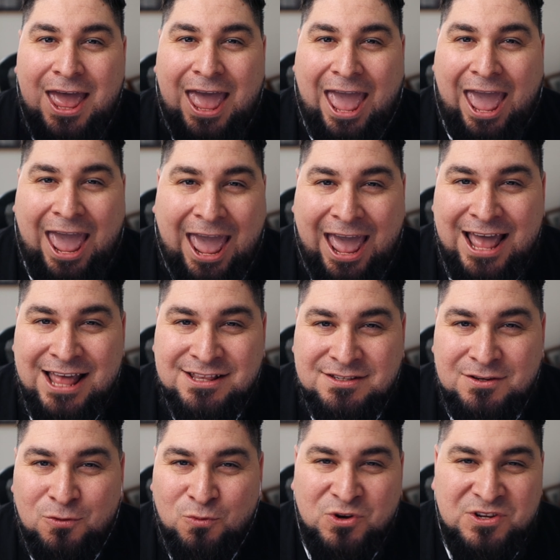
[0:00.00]
Ads
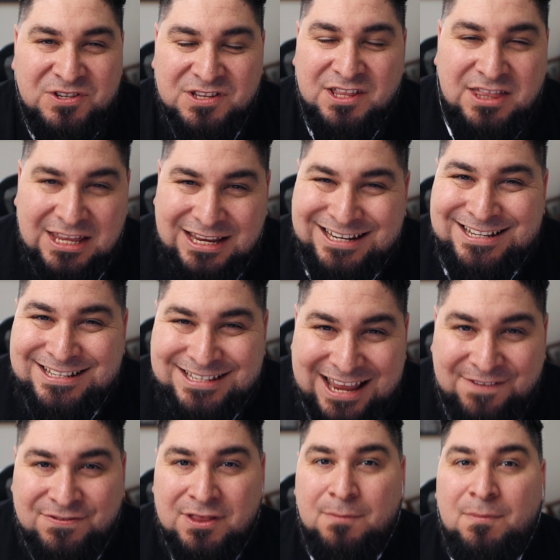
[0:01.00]
was the thing to
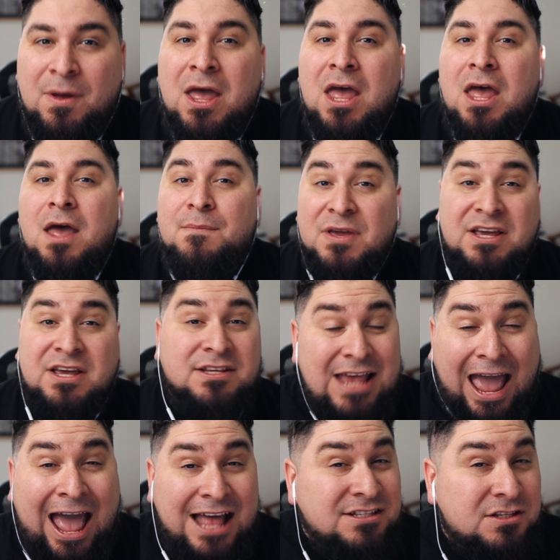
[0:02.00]
save them because
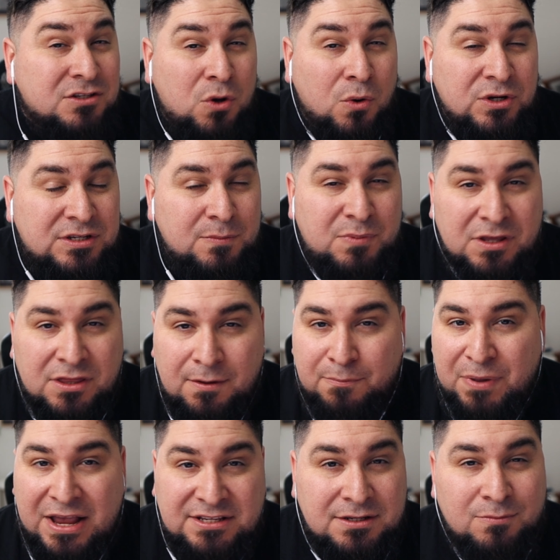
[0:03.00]
ads is going to be the
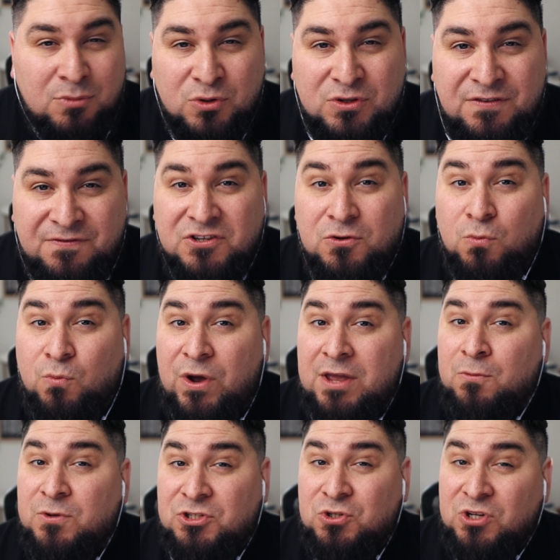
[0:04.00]
best and most efficient way in
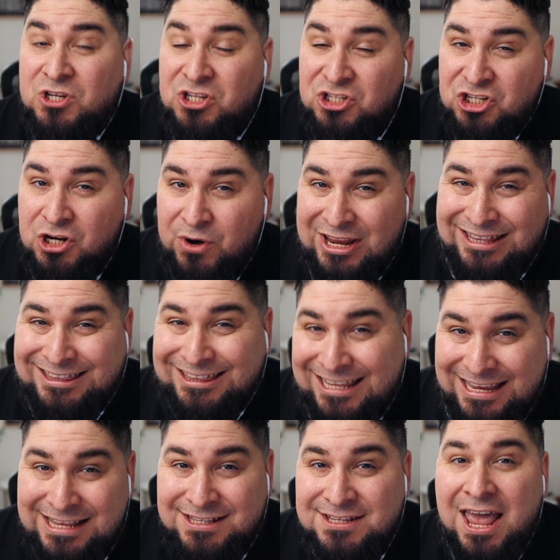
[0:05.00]
which you can generate
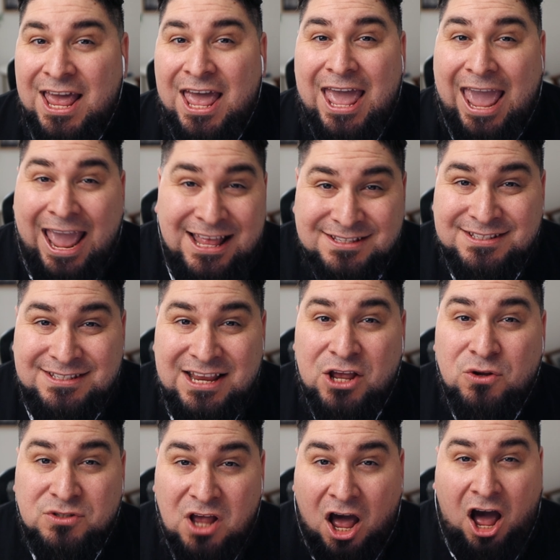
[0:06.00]
leads and sales
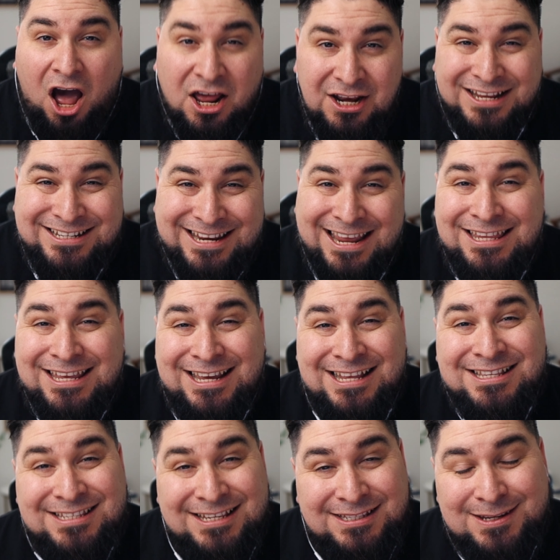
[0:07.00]
on a daily,
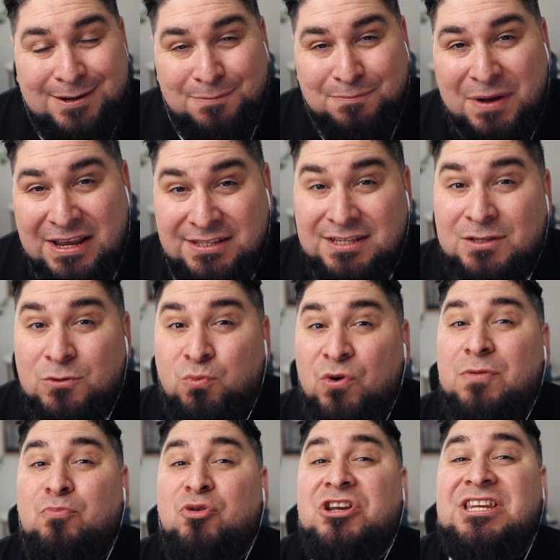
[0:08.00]
consistent basis with
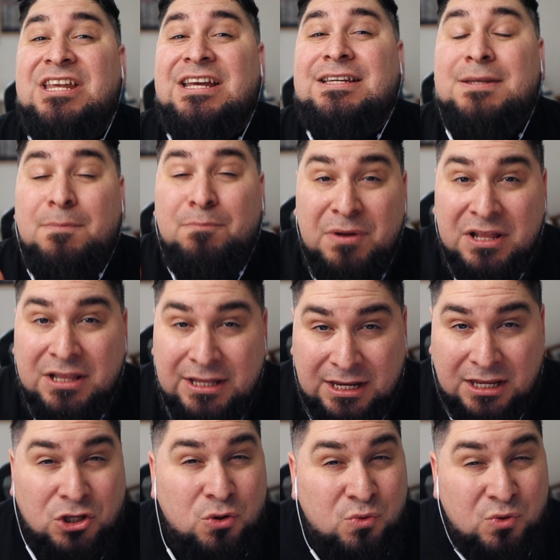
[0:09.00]
predictability.
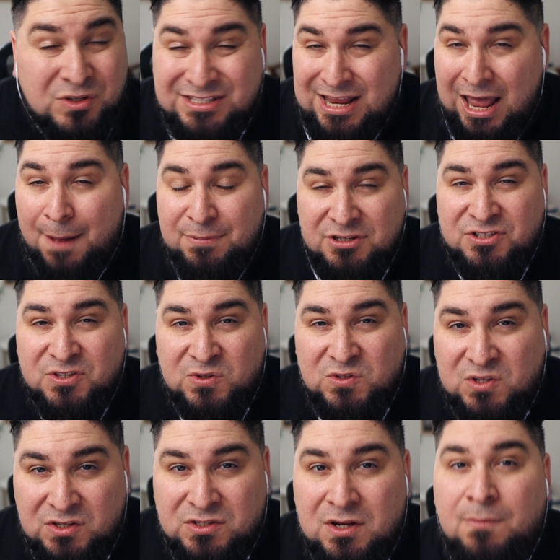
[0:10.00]
You establish a
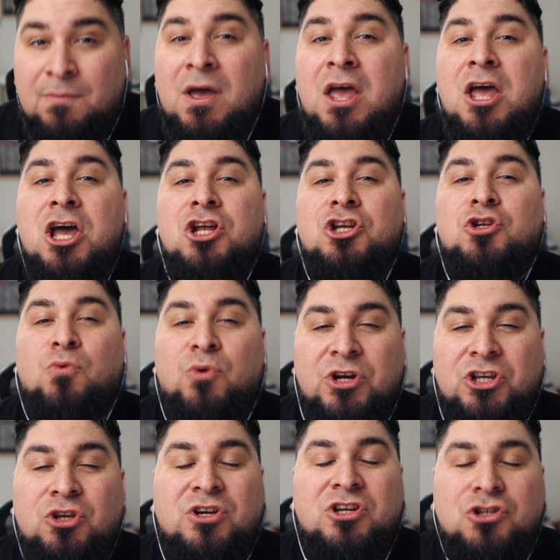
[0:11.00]
system to where
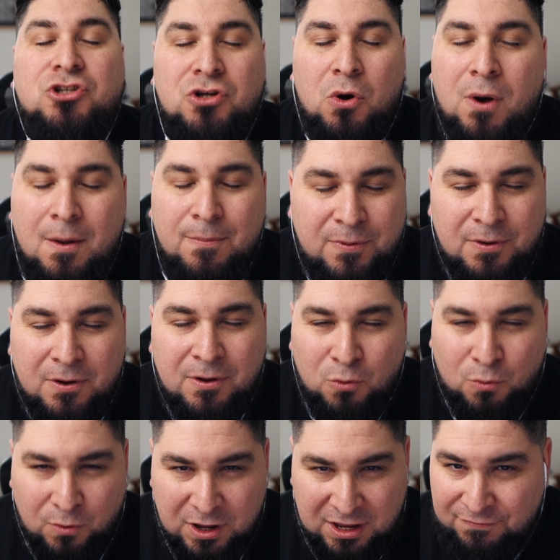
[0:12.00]
you can show up
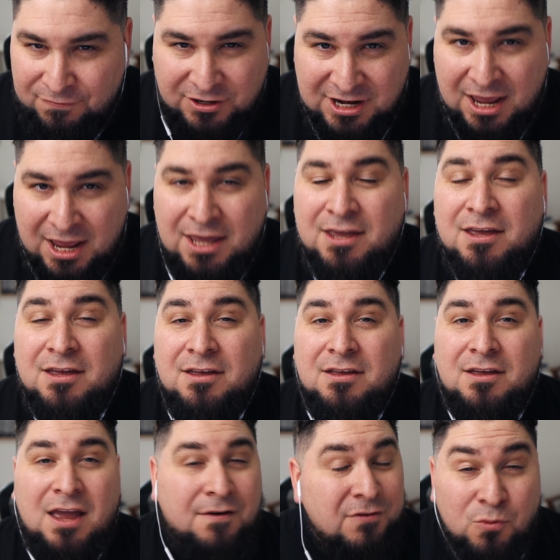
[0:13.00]
every day,
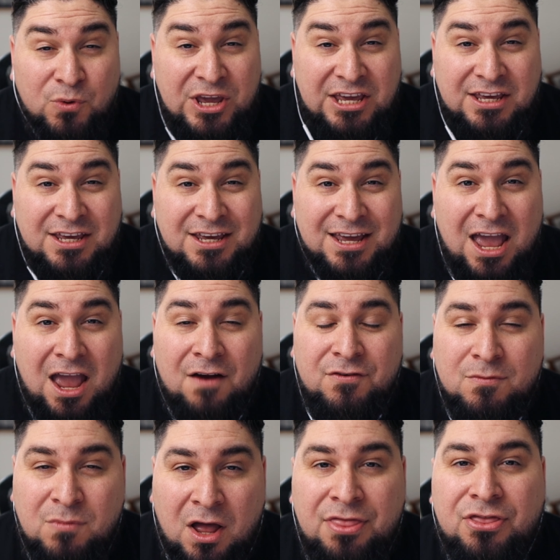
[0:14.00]
every week, every
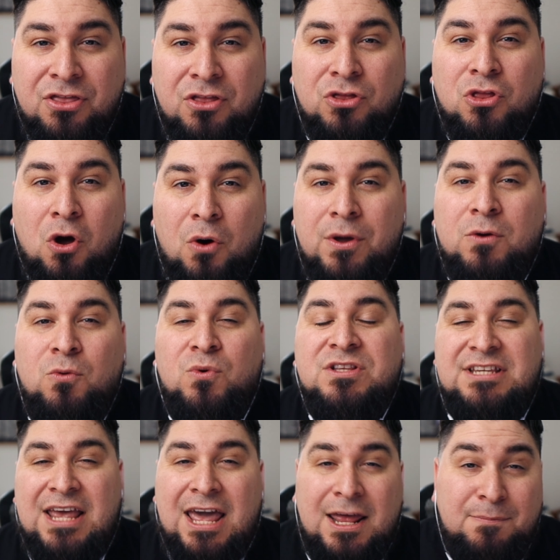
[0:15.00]
month, knowing what's
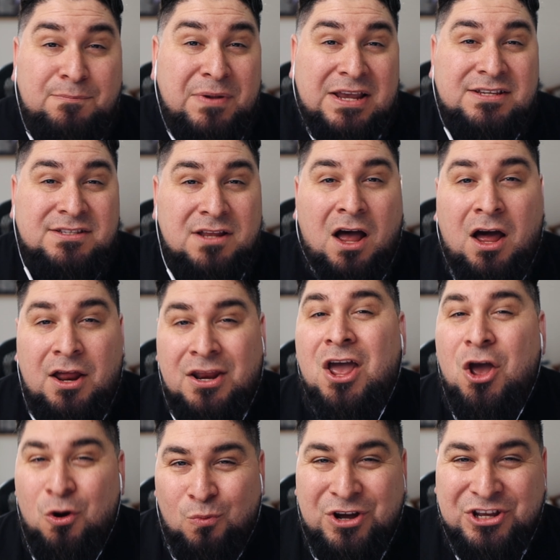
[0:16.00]
ahead based on
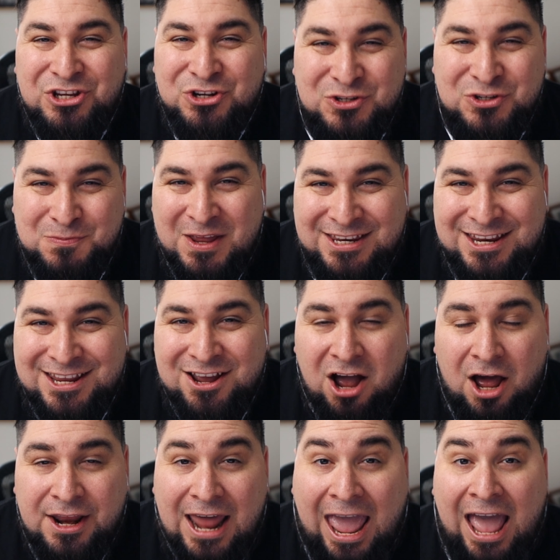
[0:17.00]
what you're spending
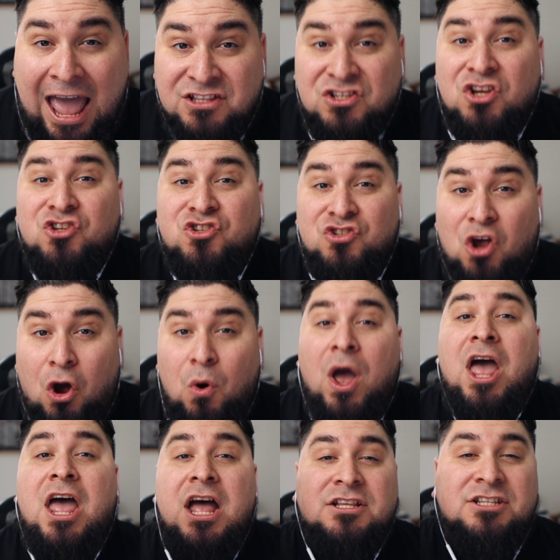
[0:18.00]
on ads. So,
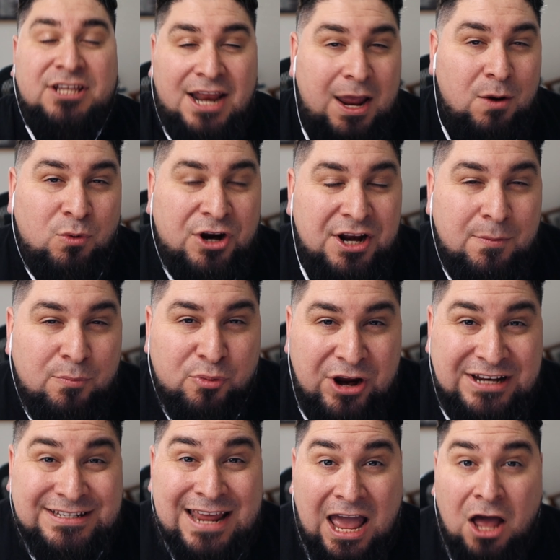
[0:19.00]
today we're going to break
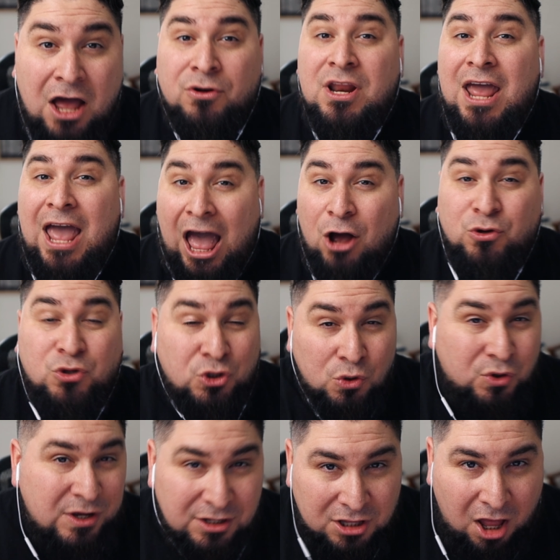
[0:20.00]
down how you
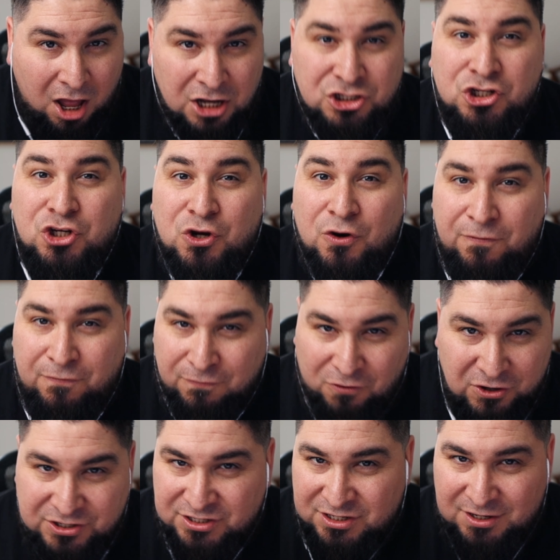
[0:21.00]
can launch your
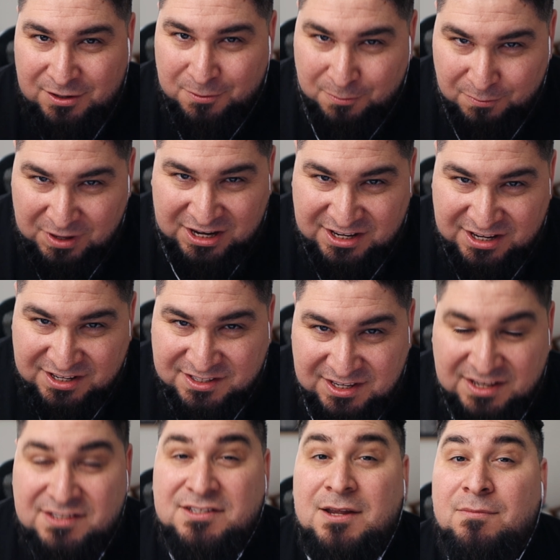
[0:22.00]
first mini
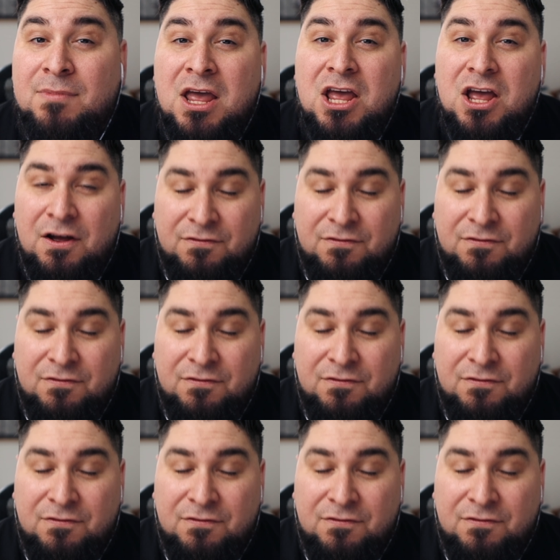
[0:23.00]
system of